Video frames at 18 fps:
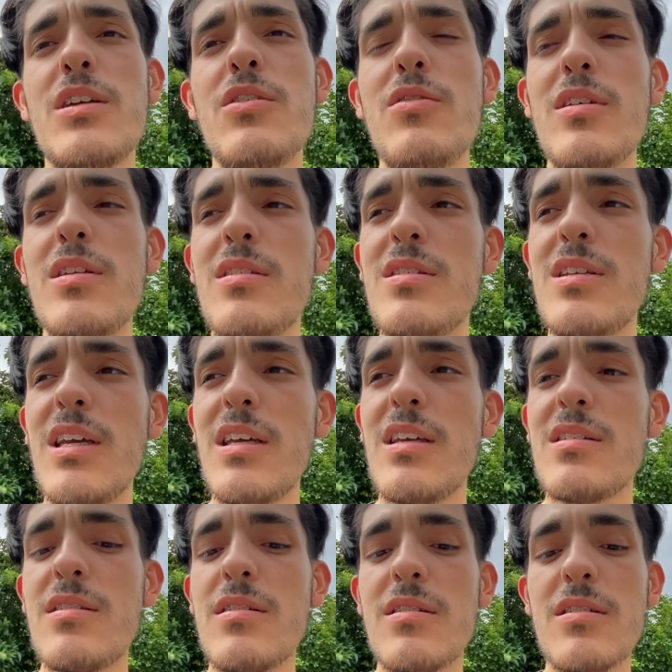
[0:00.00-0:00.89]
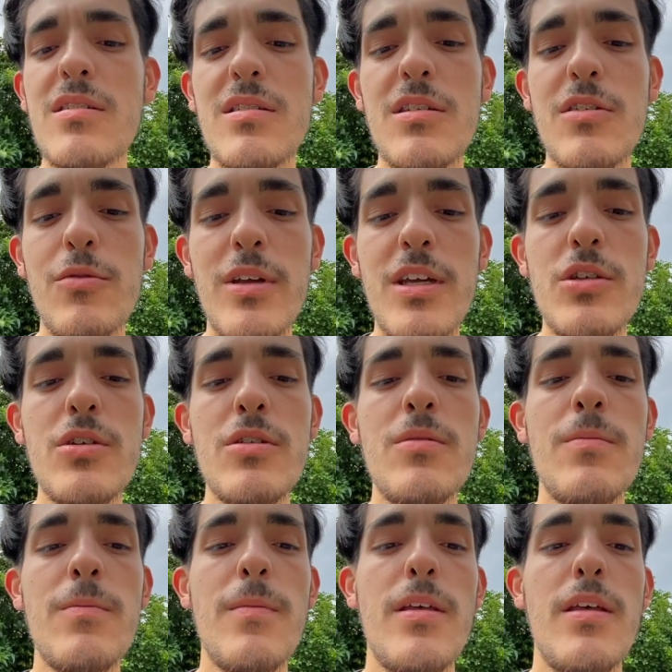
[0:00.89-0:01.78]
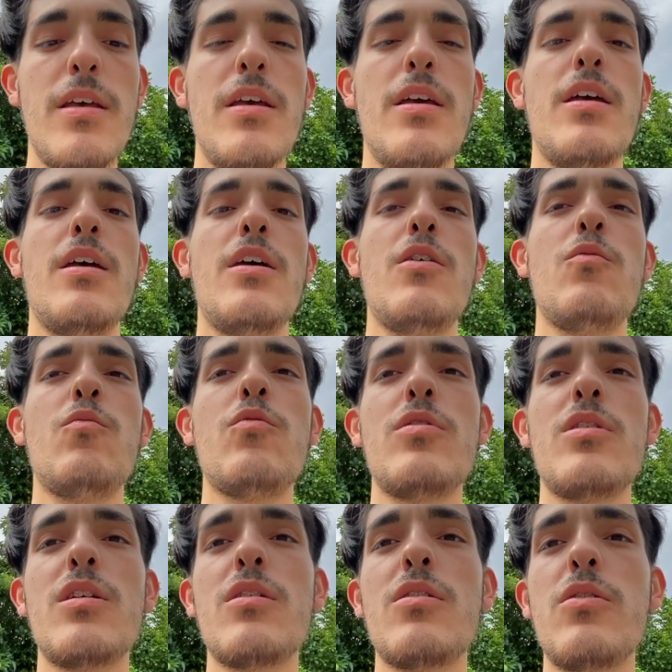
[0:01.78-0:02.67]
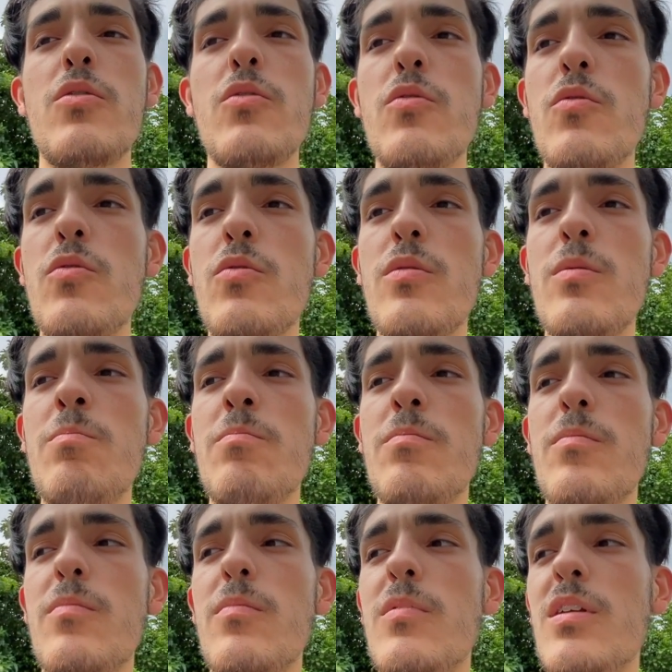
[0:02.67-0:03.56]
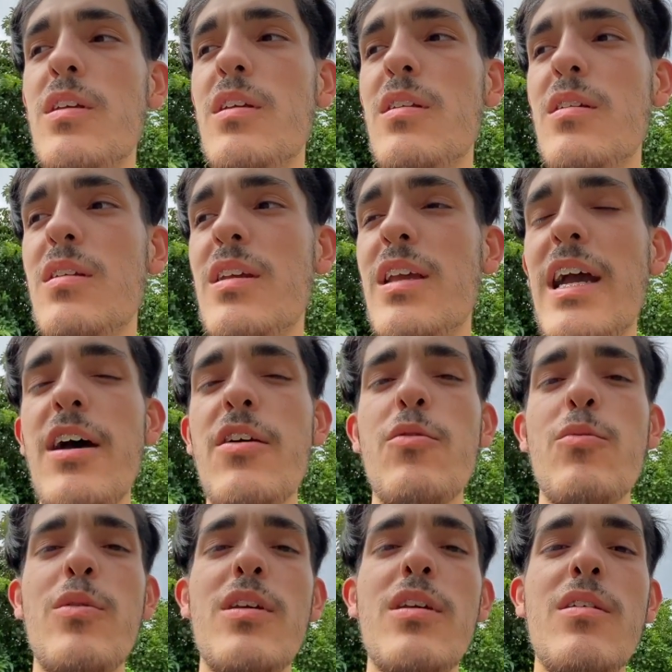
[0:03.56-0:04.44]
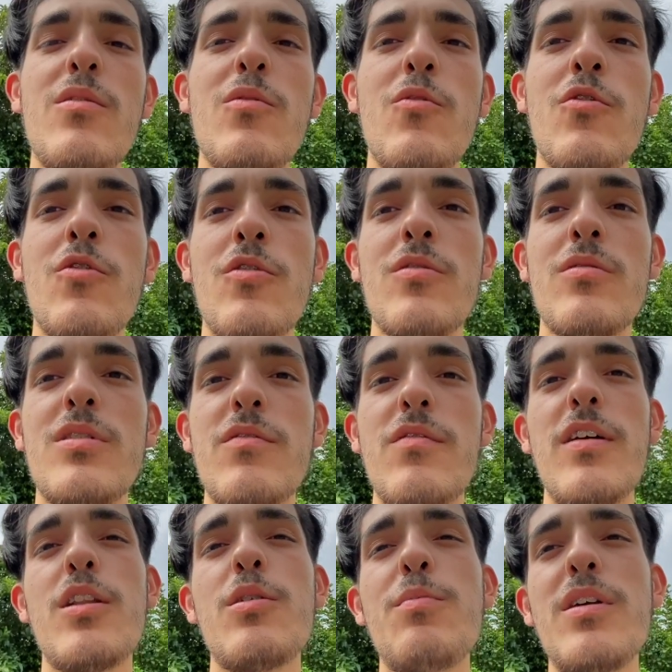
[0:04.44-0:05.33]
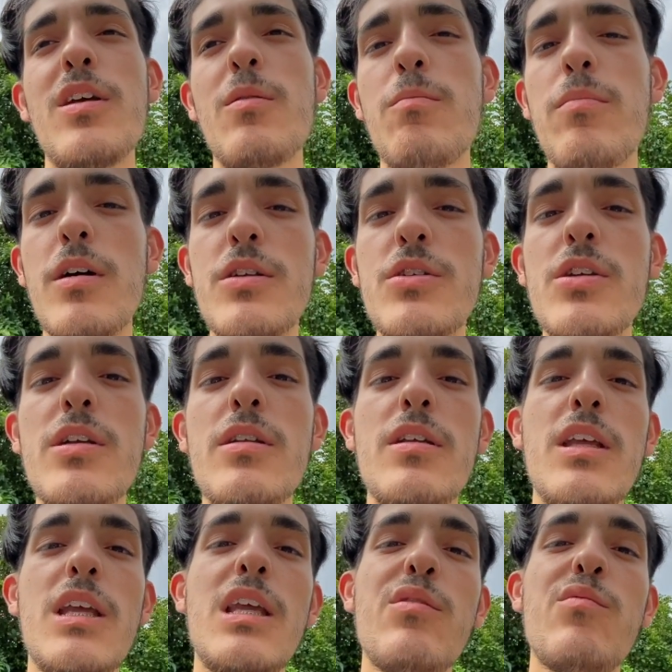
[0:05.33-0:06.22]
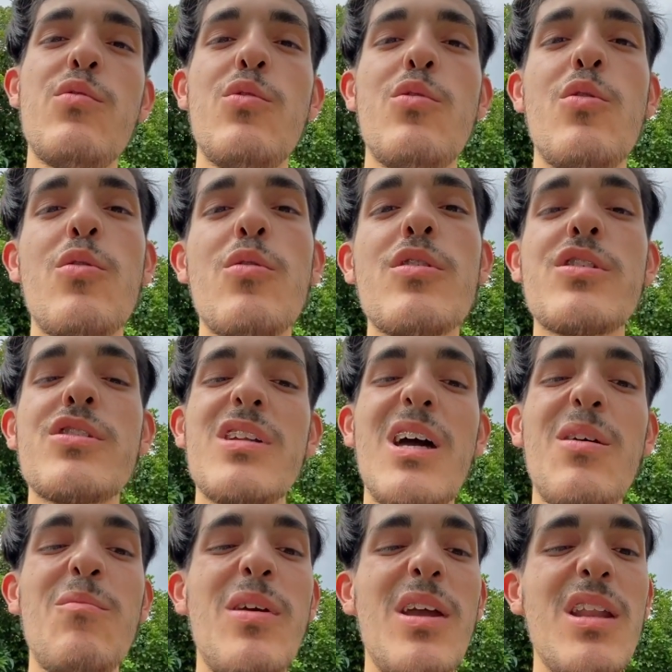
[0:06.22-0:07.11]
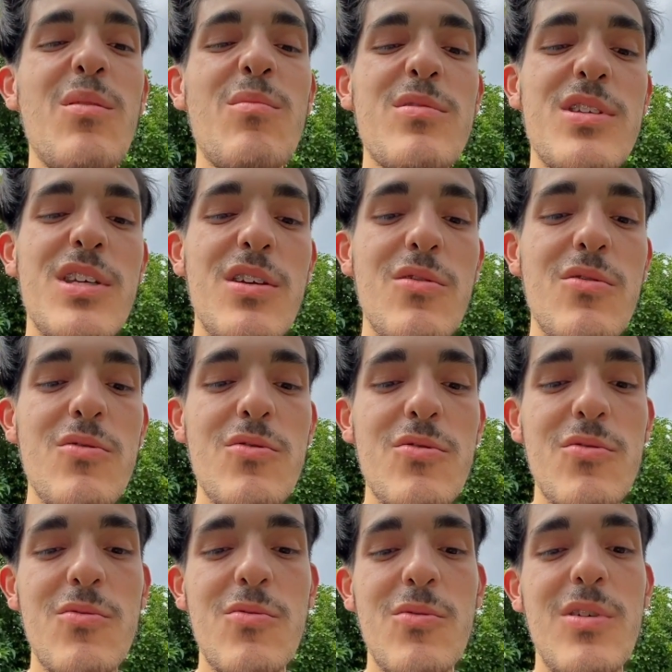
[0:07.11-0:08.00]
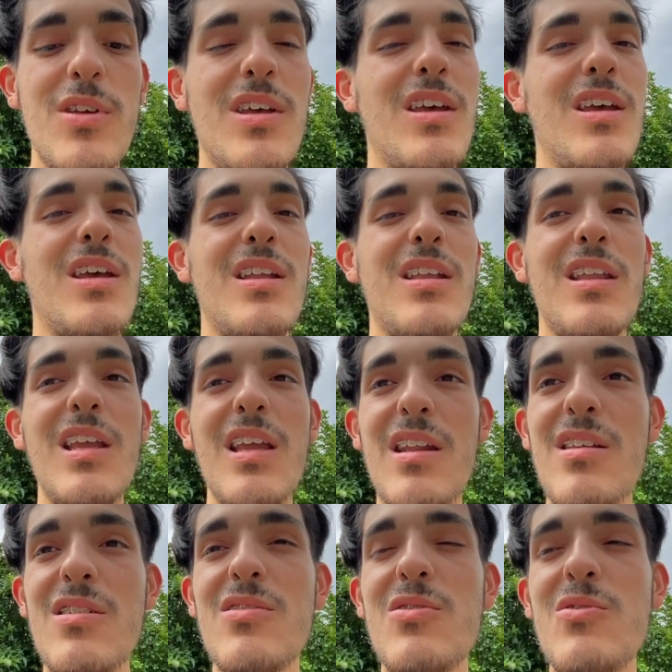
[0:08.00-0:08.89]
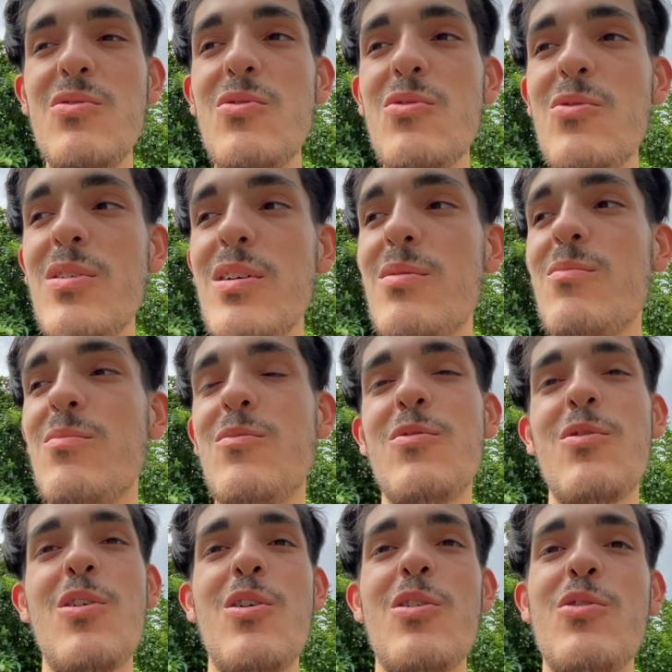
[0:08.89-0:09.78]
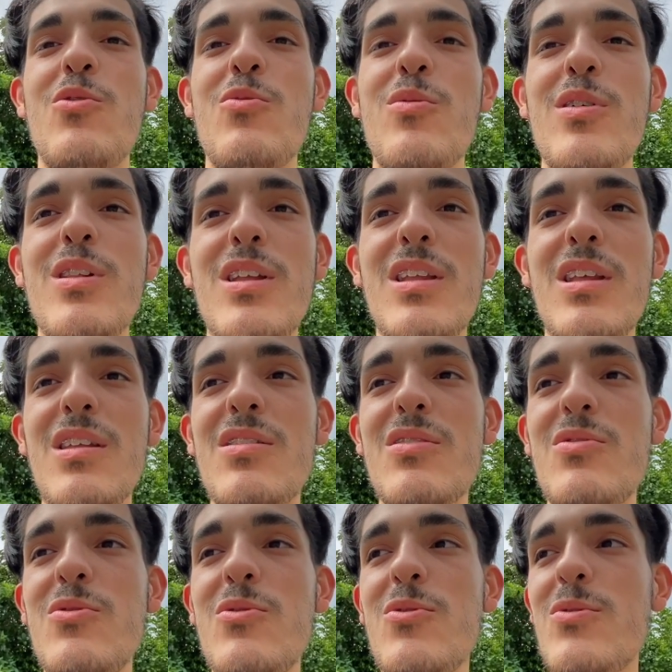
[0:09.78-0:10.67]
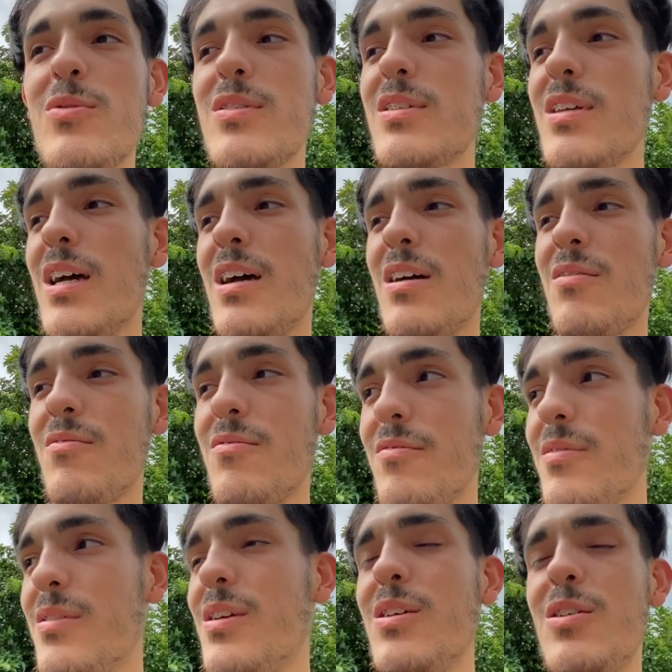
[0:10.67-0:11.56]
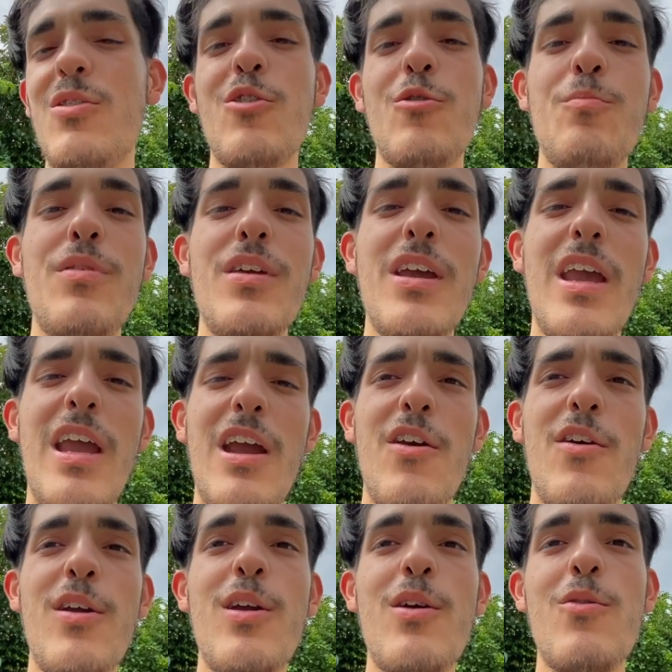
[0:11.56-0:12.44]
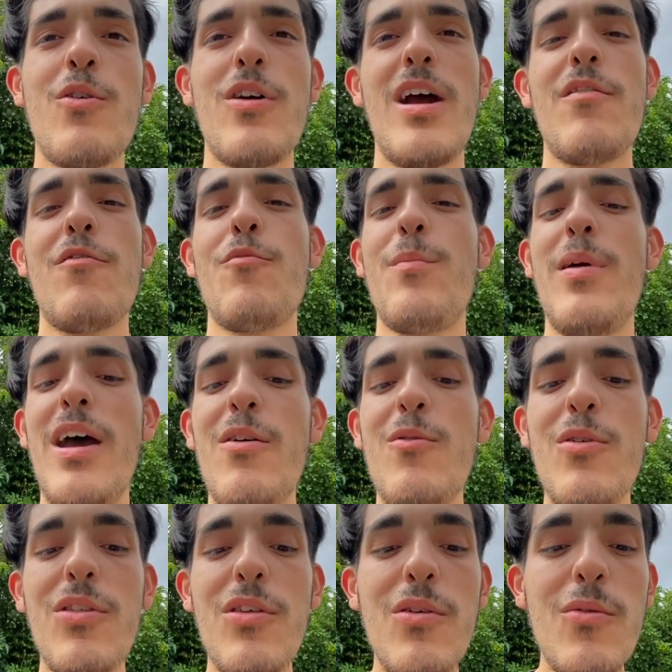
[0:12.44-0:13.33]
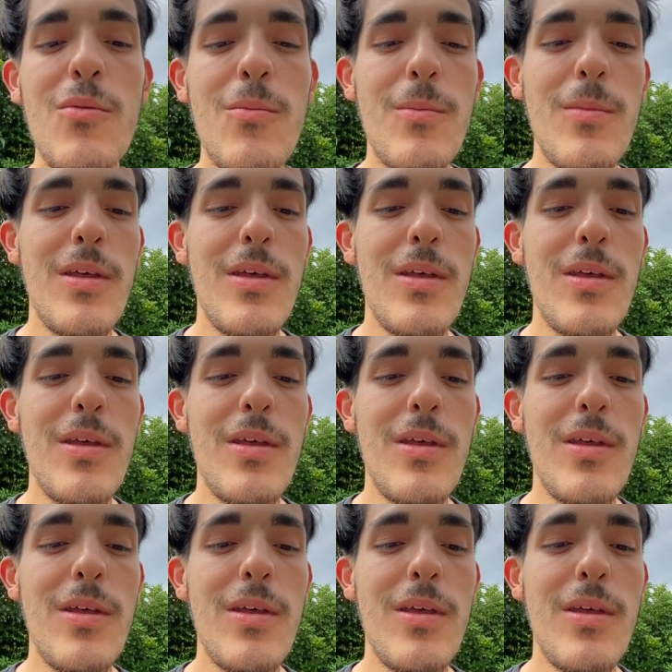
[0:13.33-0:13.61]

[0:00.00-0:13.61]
that you can take into consideration would include gathering or developing a budget. Even though there's not many materials needed to do it, all you really need to do is have a big area or have a mat with you,